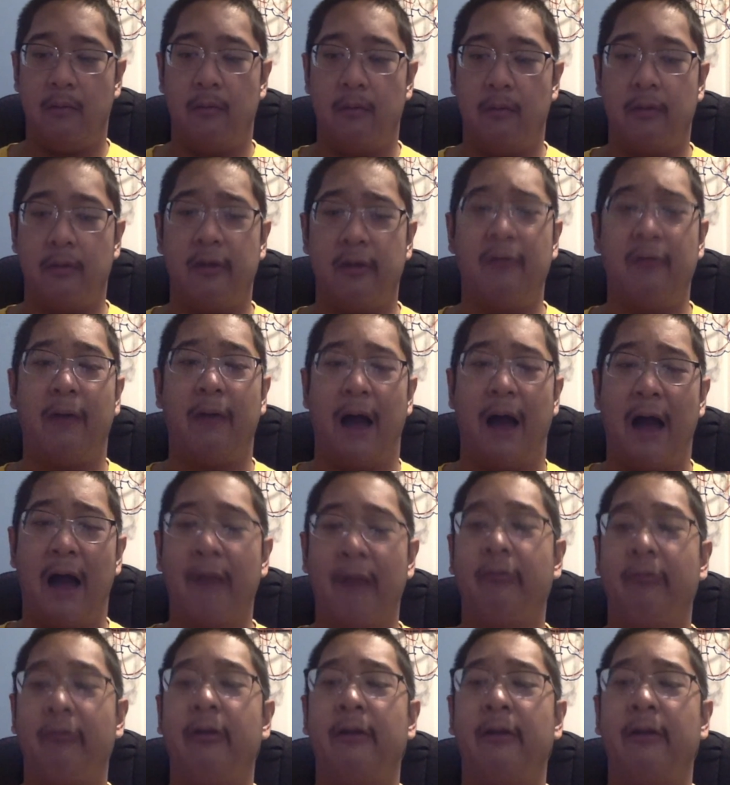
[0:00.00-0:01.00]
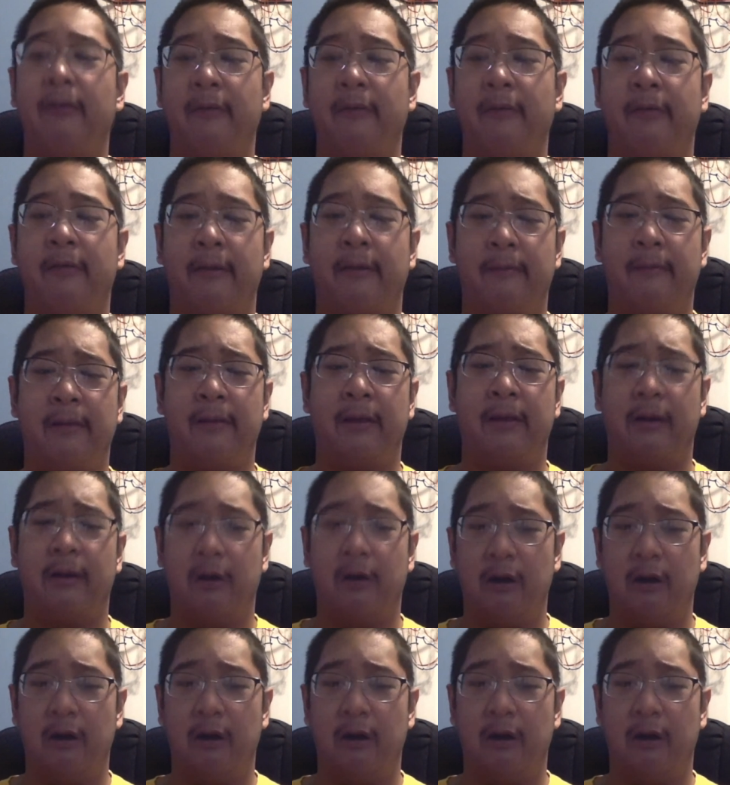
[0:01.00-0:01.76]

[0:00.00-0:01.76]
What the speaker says: you're actually receiving it